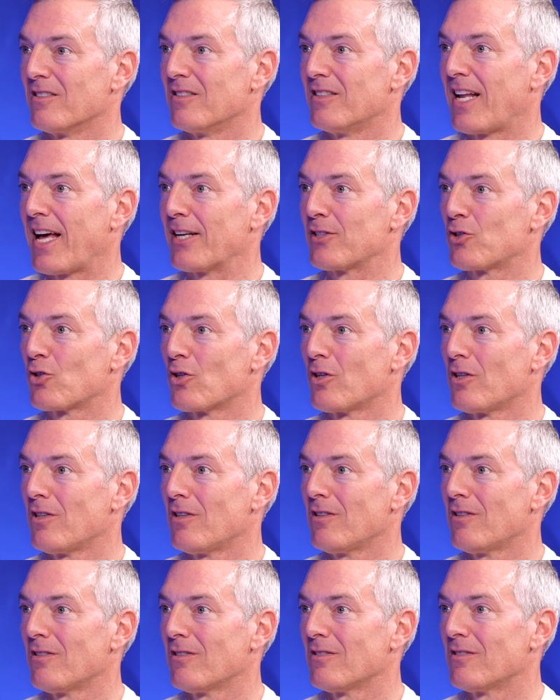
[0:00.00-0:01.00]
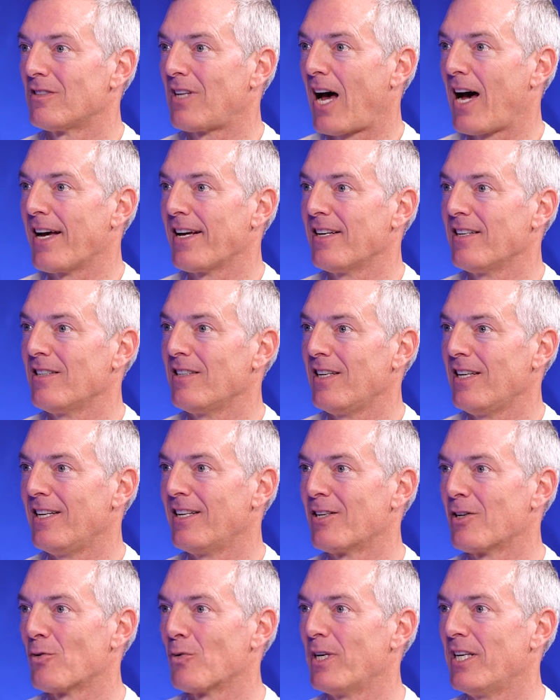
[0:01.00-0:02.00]
Natural diet,
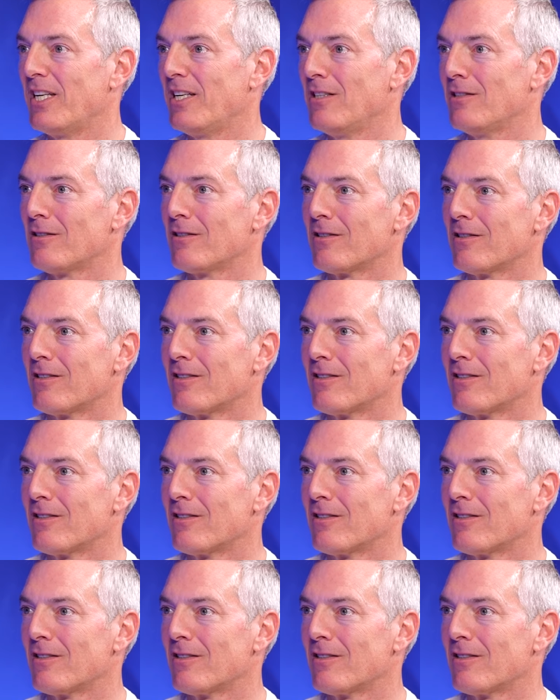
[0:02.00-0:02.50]
eating your Wheaties?